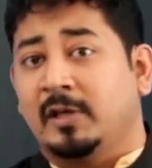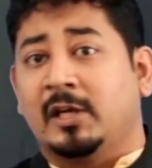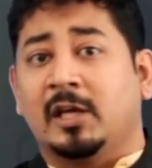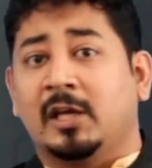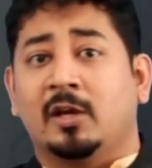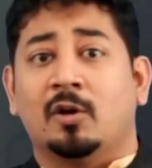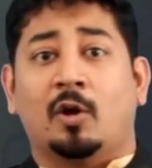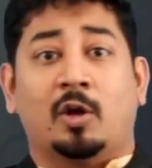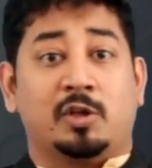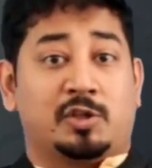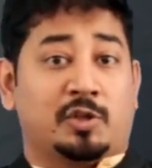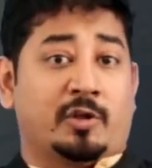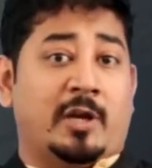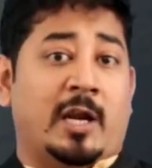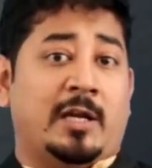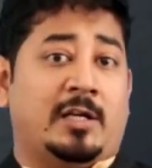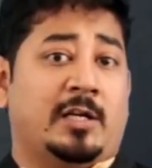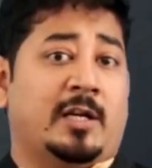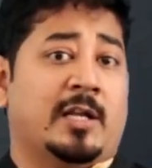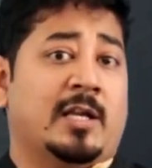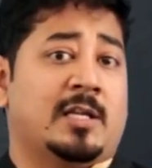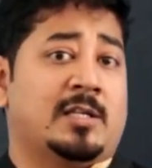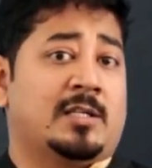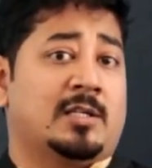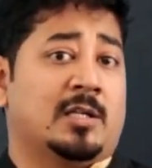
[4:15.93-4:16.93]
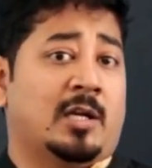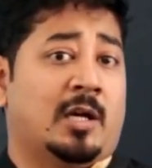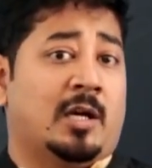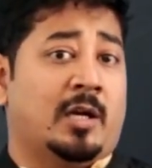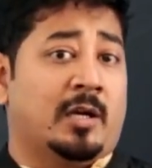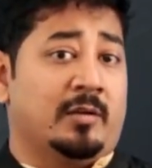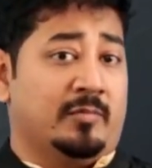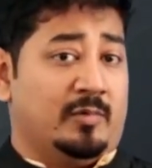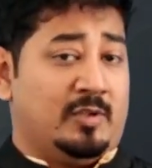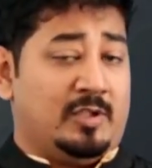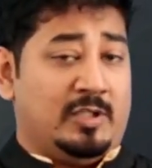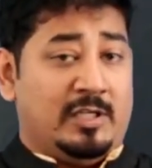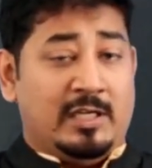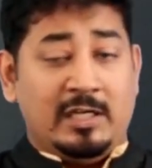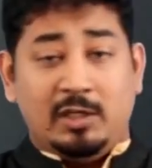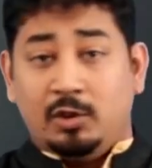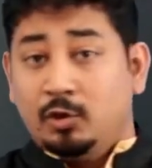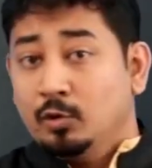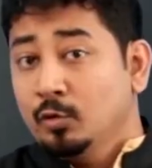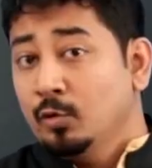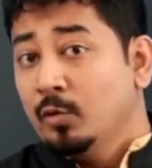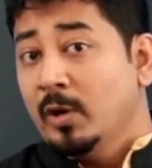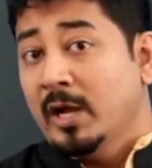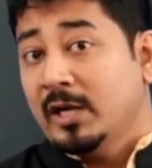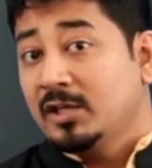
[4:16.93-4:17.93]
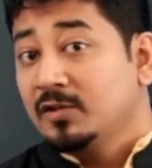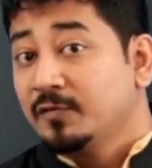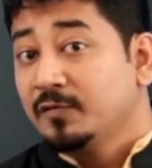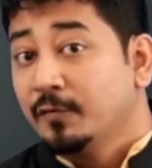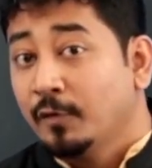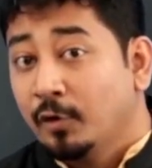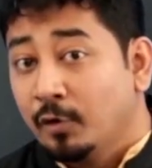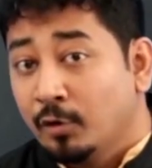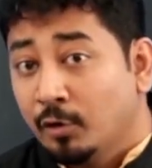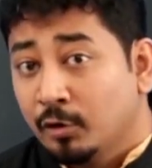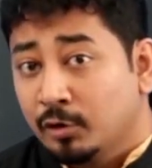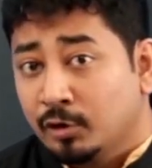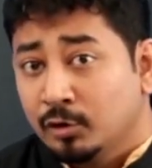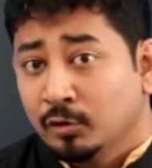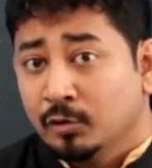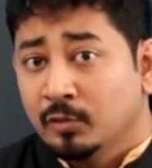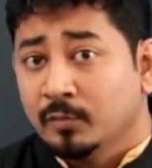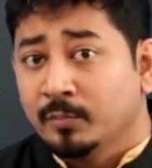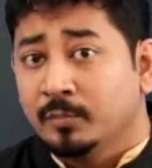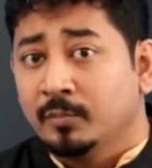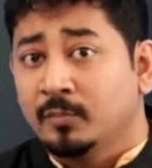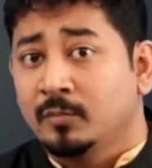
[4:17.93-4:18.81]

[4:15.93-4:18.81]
We can also write it as C2H4O2